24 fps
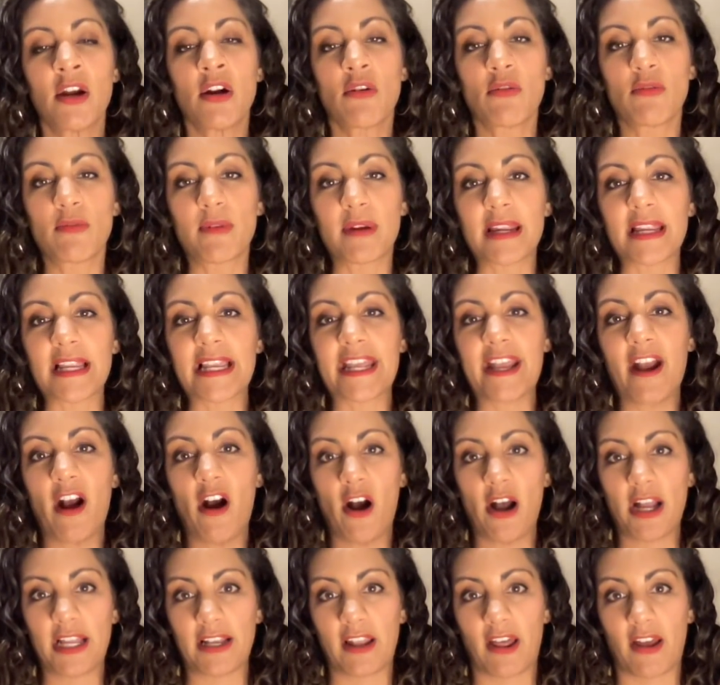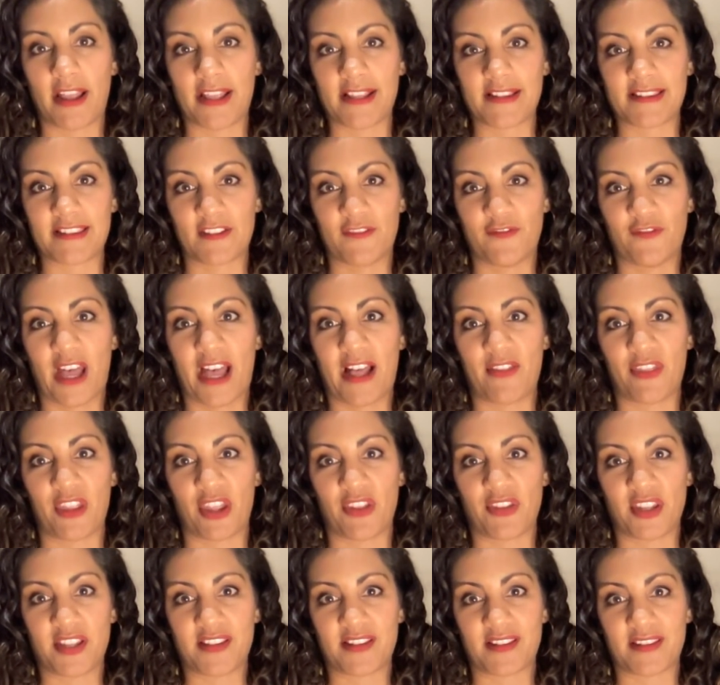really highlights the fact
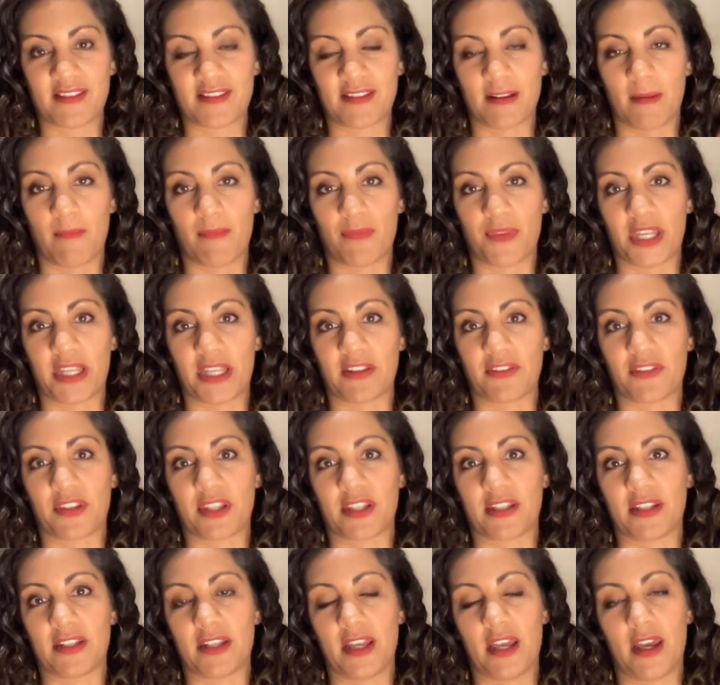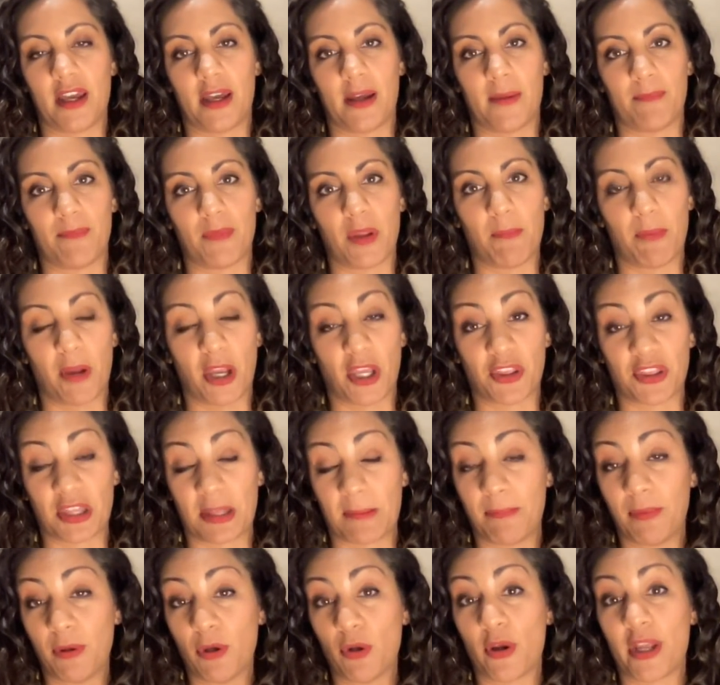that this is something that both
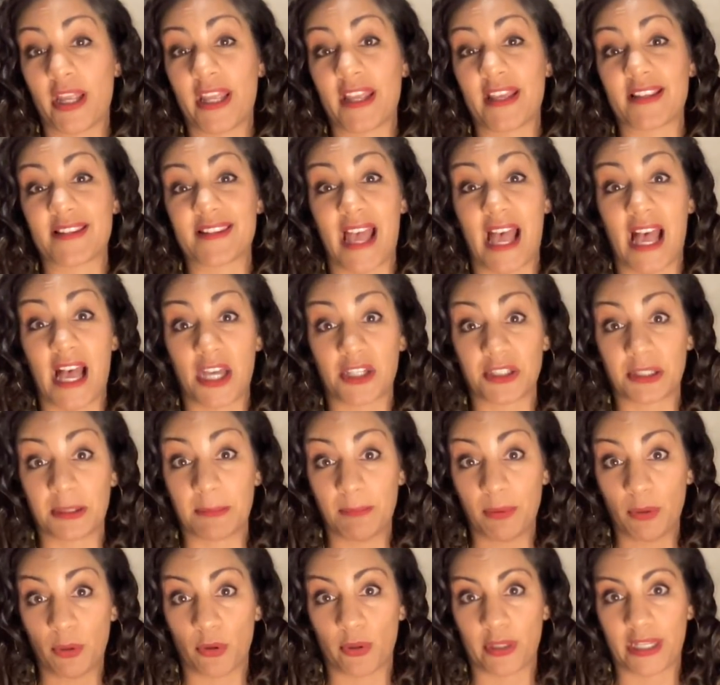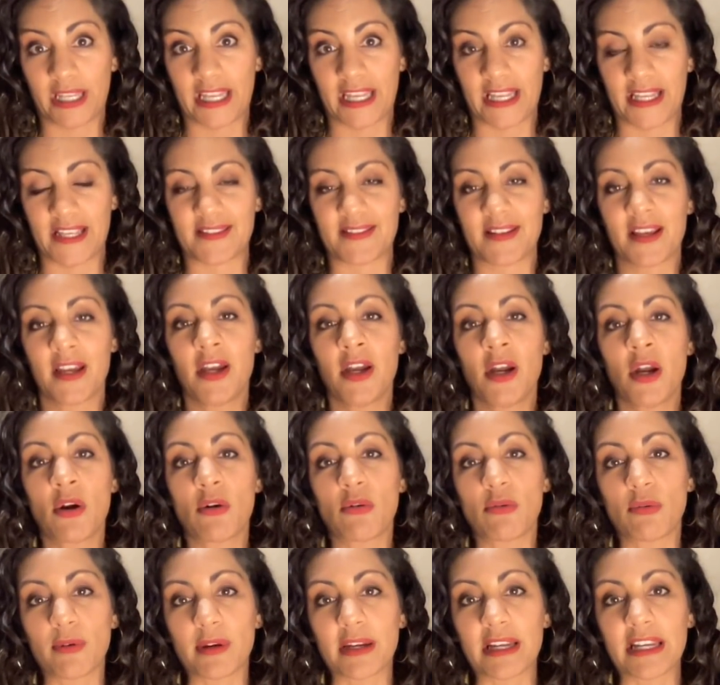employers and employees
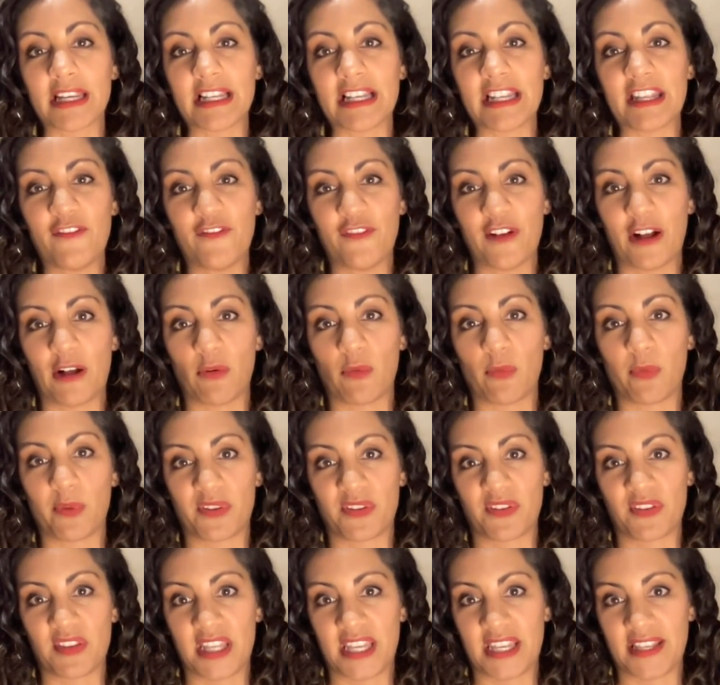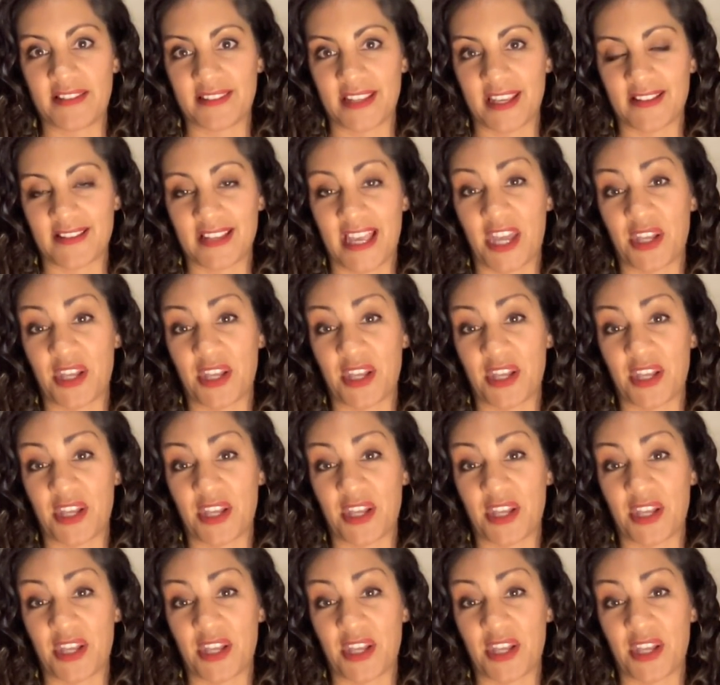really felt was needed.